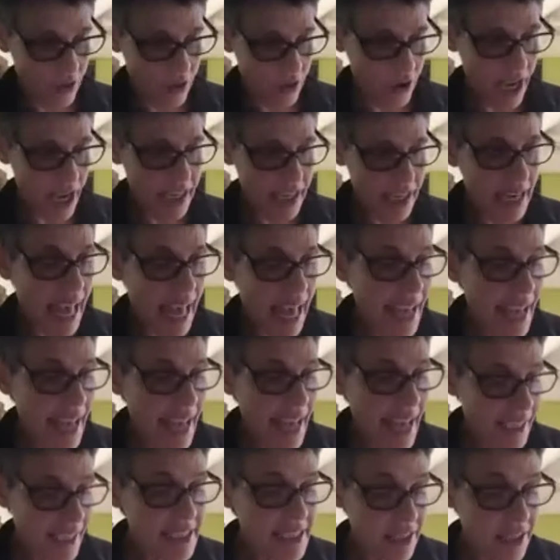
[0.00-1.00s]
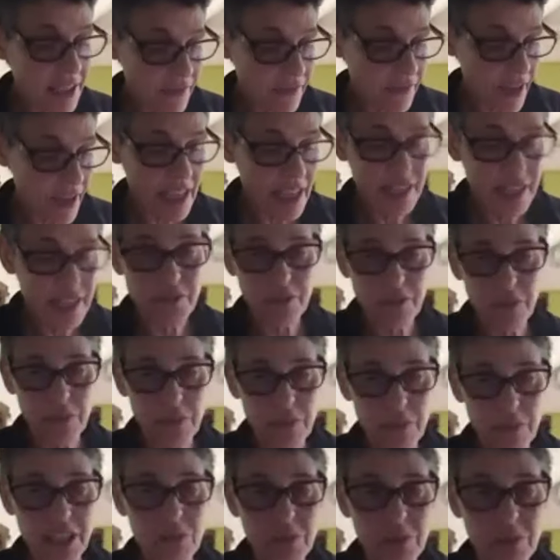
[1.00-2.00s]
at a disadvantage for
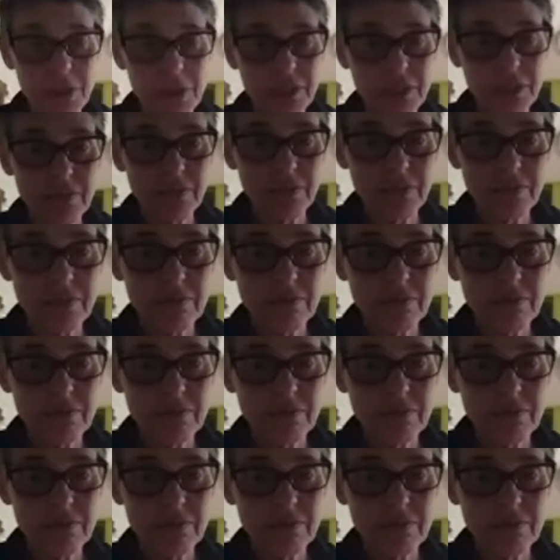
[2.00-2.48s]
being a woman.